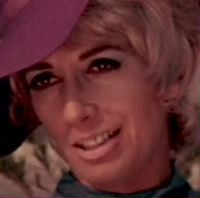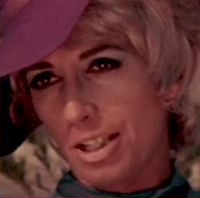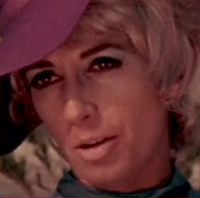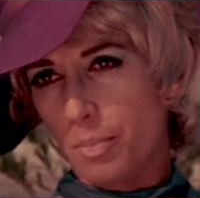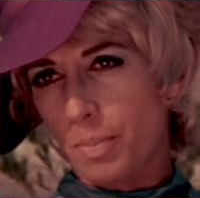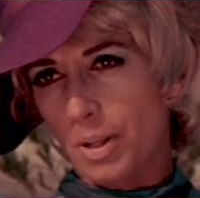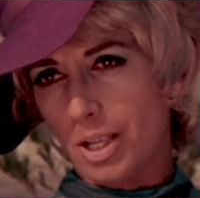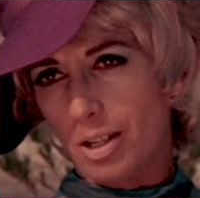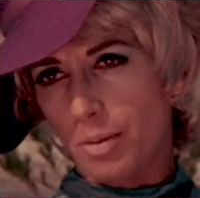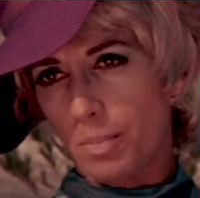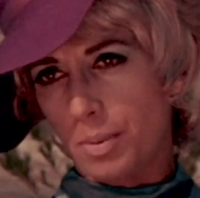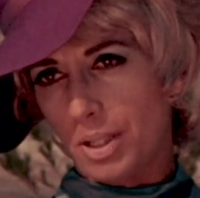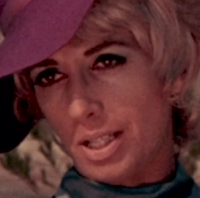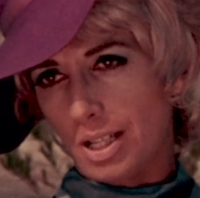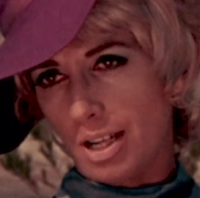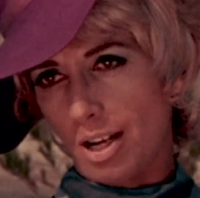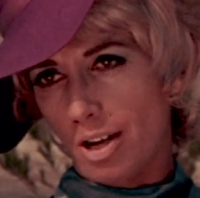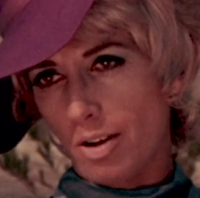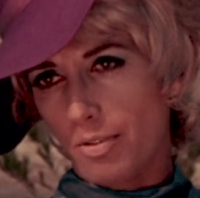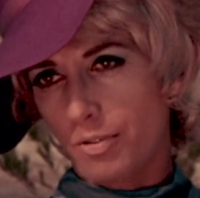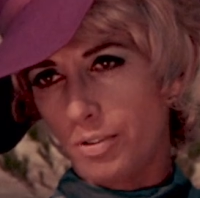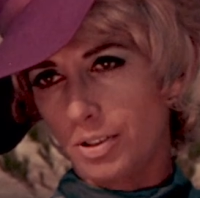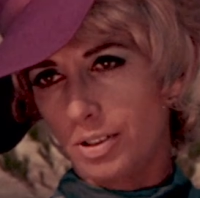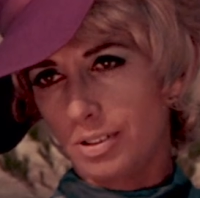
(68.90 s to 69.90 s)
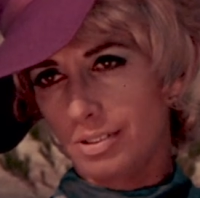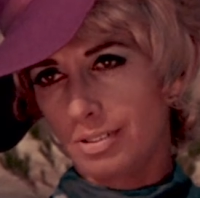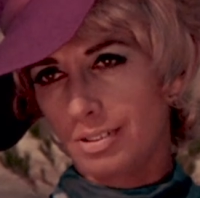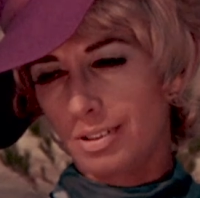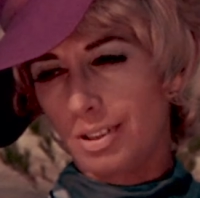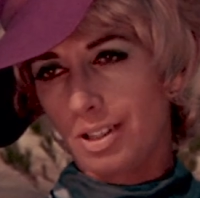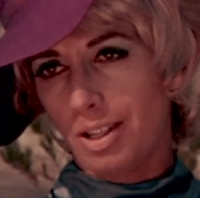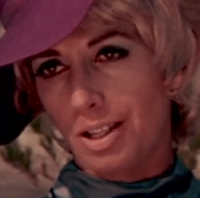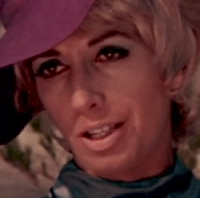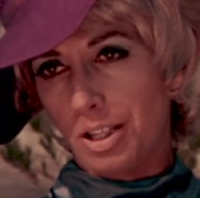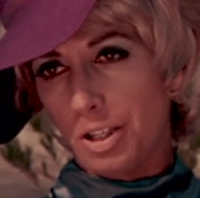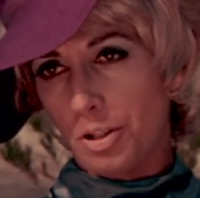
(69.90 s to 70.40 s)
You better be careful.
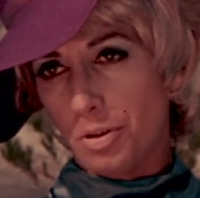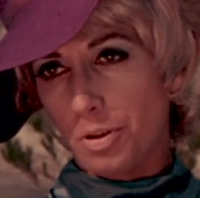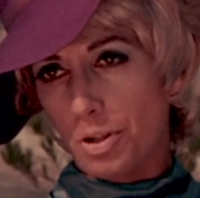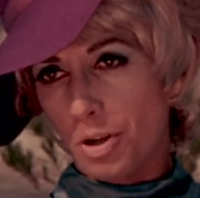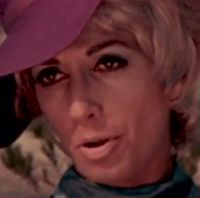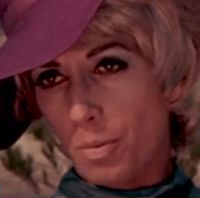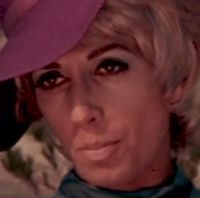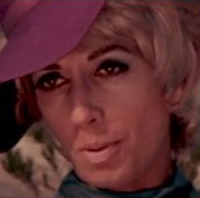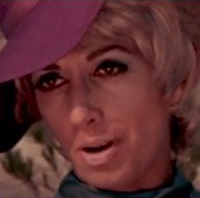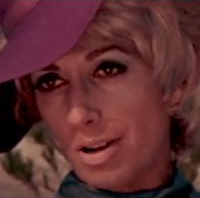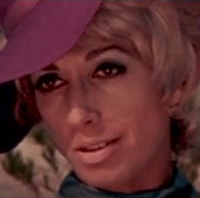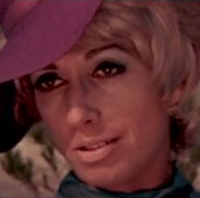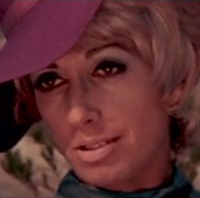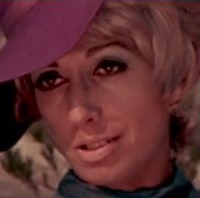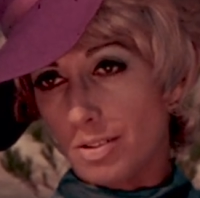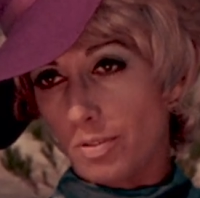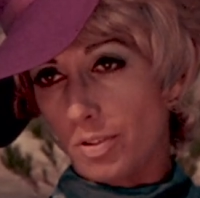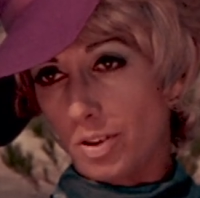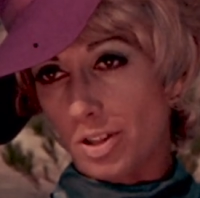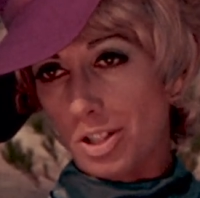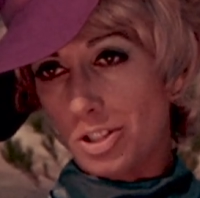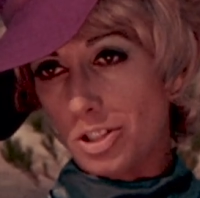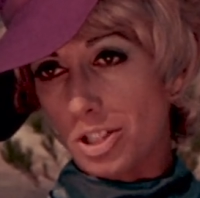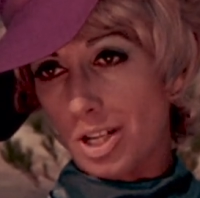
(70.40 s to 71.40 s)
You know Martin's a very